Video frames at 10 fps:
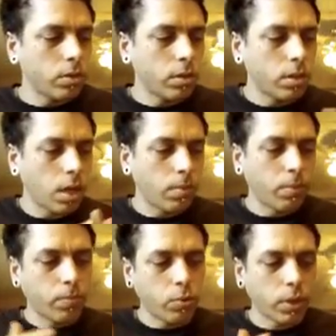
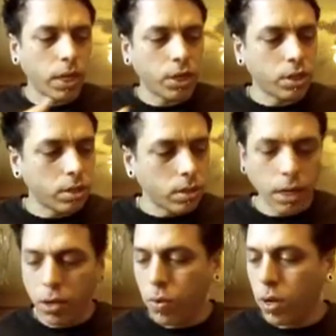teleportation thing
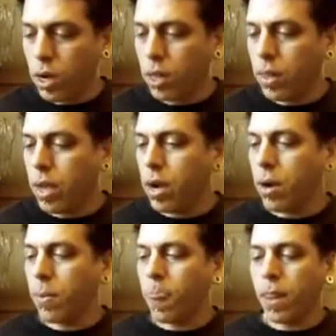going on in there.
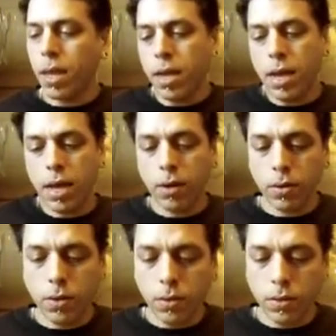I don't
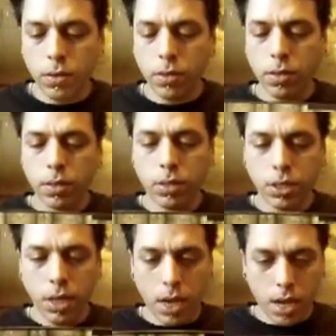know. You're the
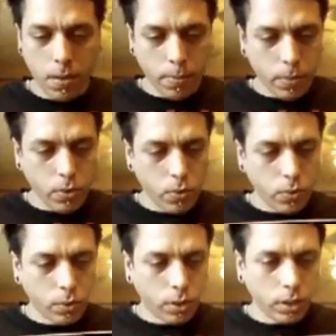DM.
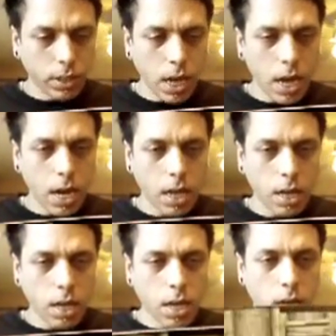You decide.
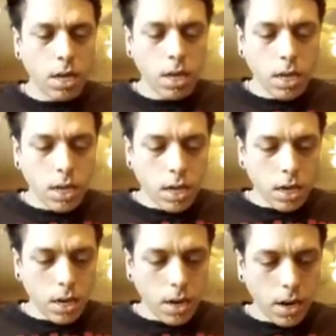
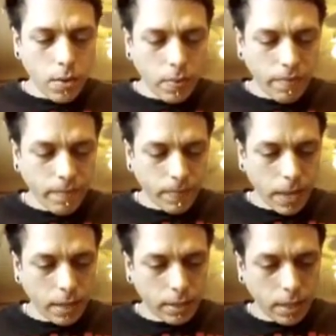Alright, we're
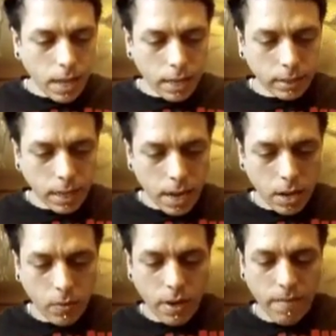getting to the last
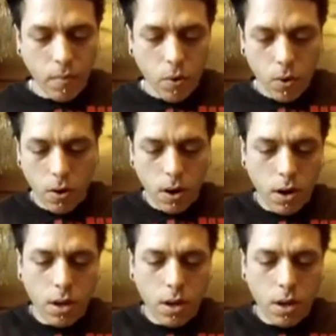tile. We have more